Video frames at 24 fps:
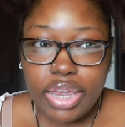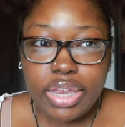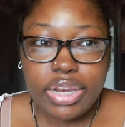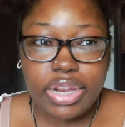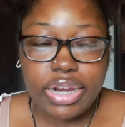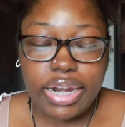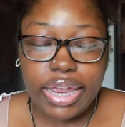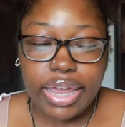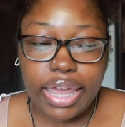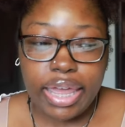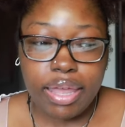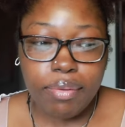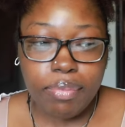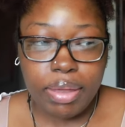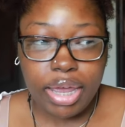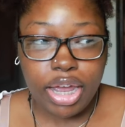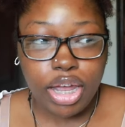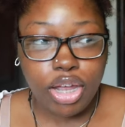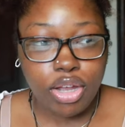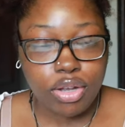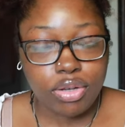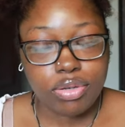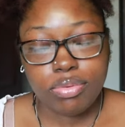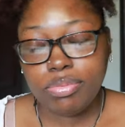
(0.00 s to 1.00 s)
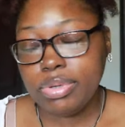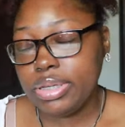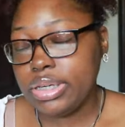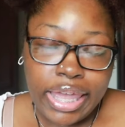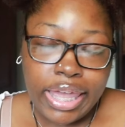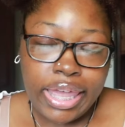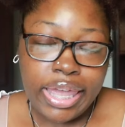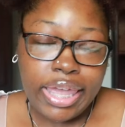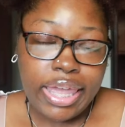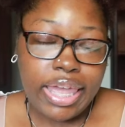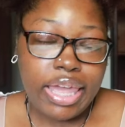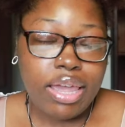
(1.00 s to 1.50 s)
And then they came back home.
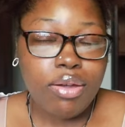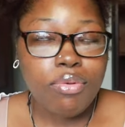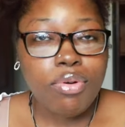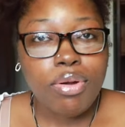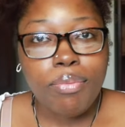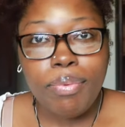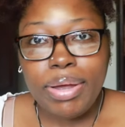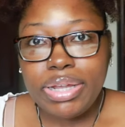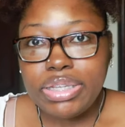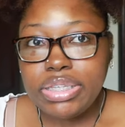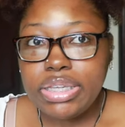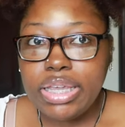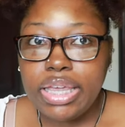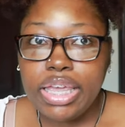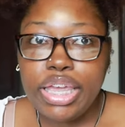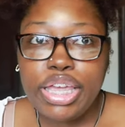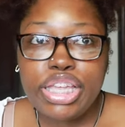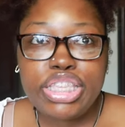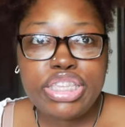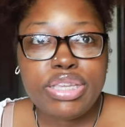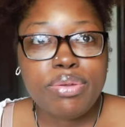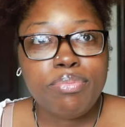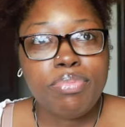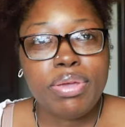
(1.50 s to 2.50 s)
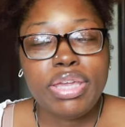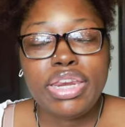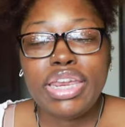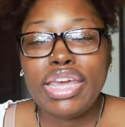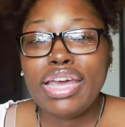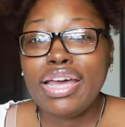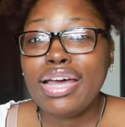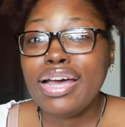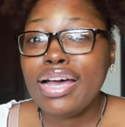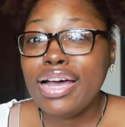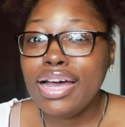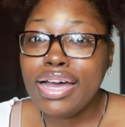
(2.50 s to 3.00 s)
And we're about to head to
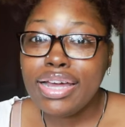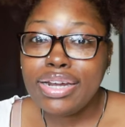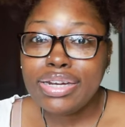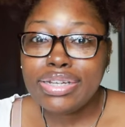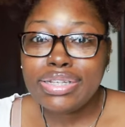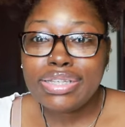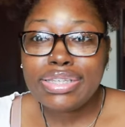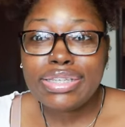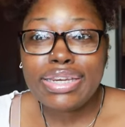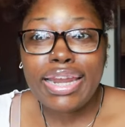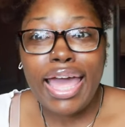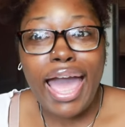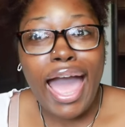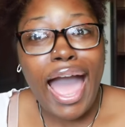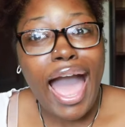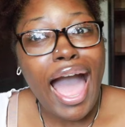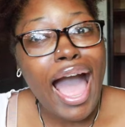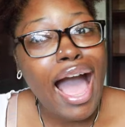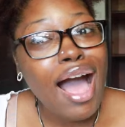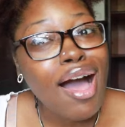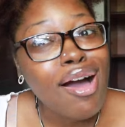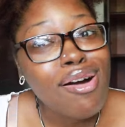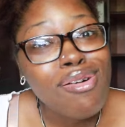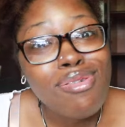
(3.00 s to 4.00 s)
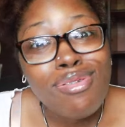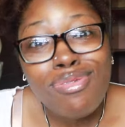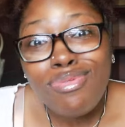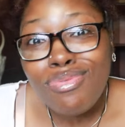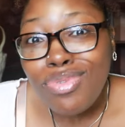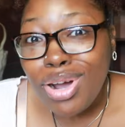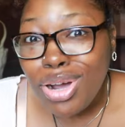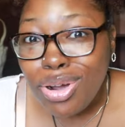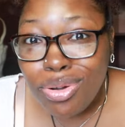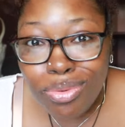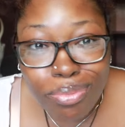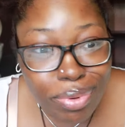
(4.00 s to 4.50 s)
Benihana's. Now, I
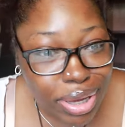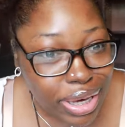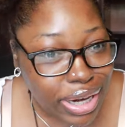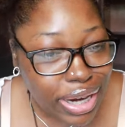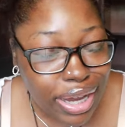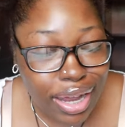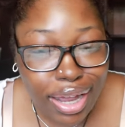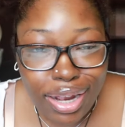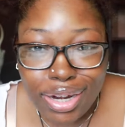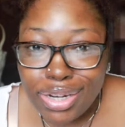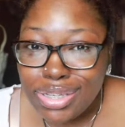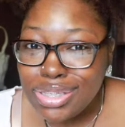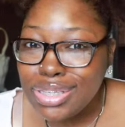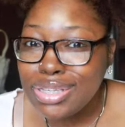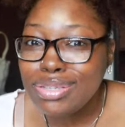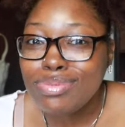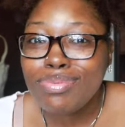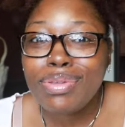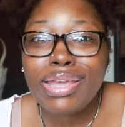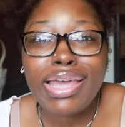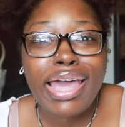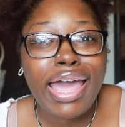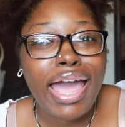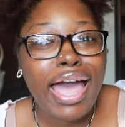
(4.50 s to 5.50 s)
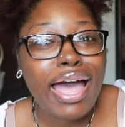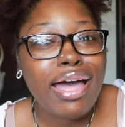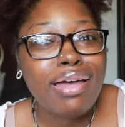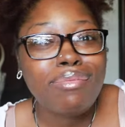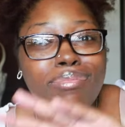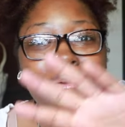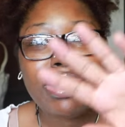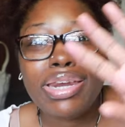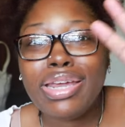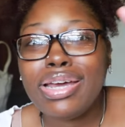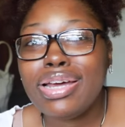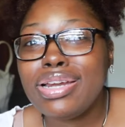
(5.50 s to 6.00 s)
don't want Benihana's because we can
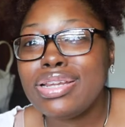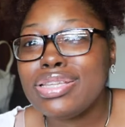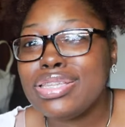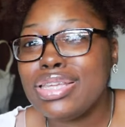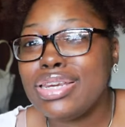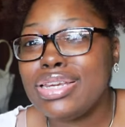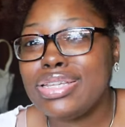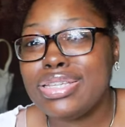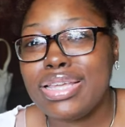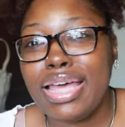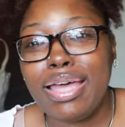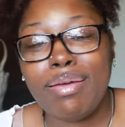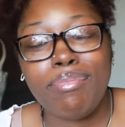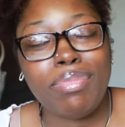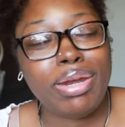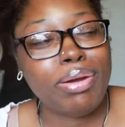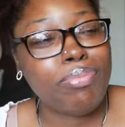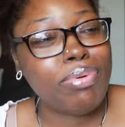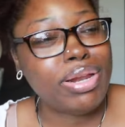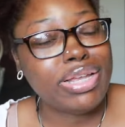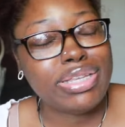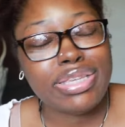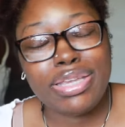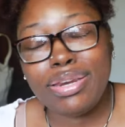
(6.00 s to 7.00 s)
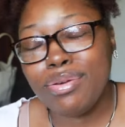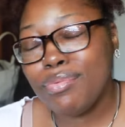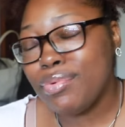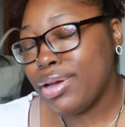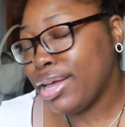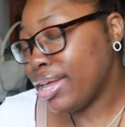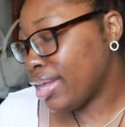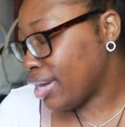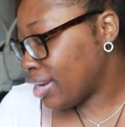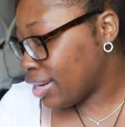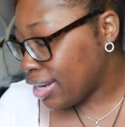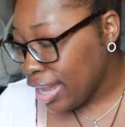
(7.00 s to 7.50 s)
have Benihana's anytime, any place,
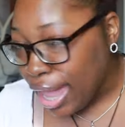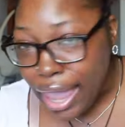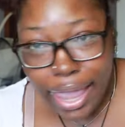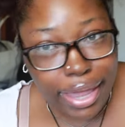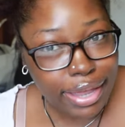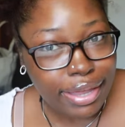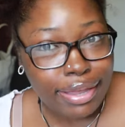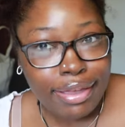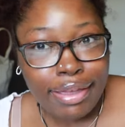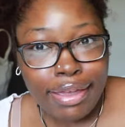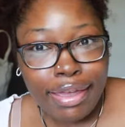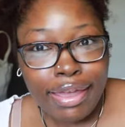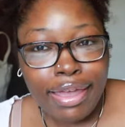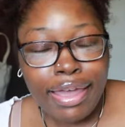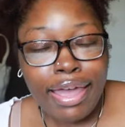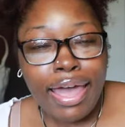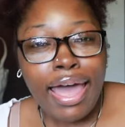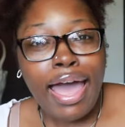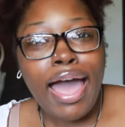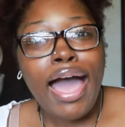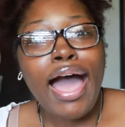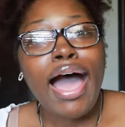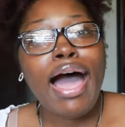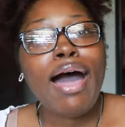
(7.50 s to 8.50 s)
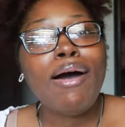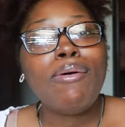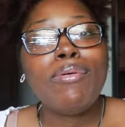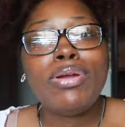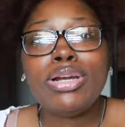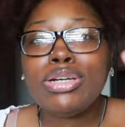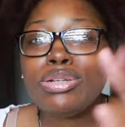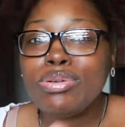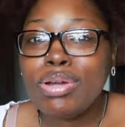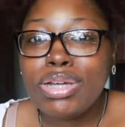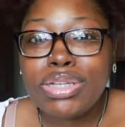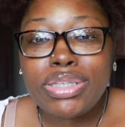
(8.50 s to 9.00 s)
anywhere, any day. I
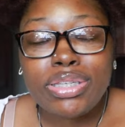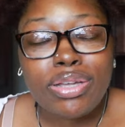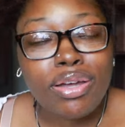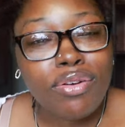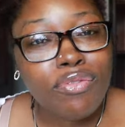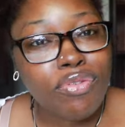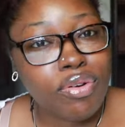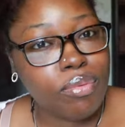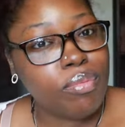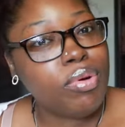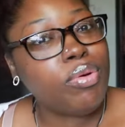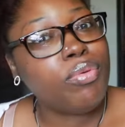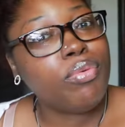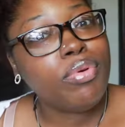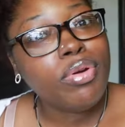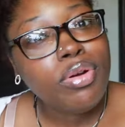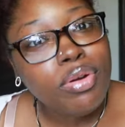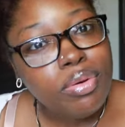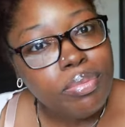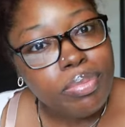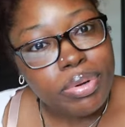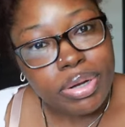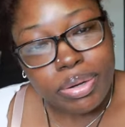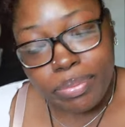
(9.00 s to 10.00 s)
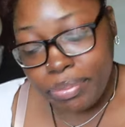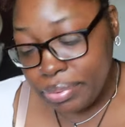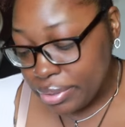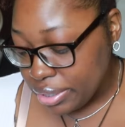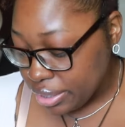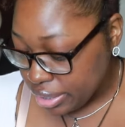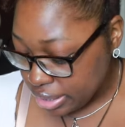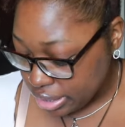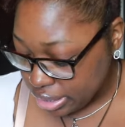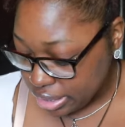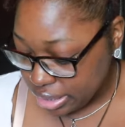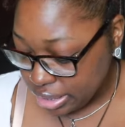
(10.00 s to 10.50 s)
want to try something from Aruba,
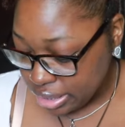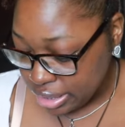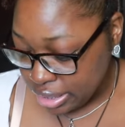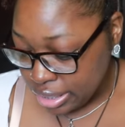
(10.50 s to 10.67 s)
but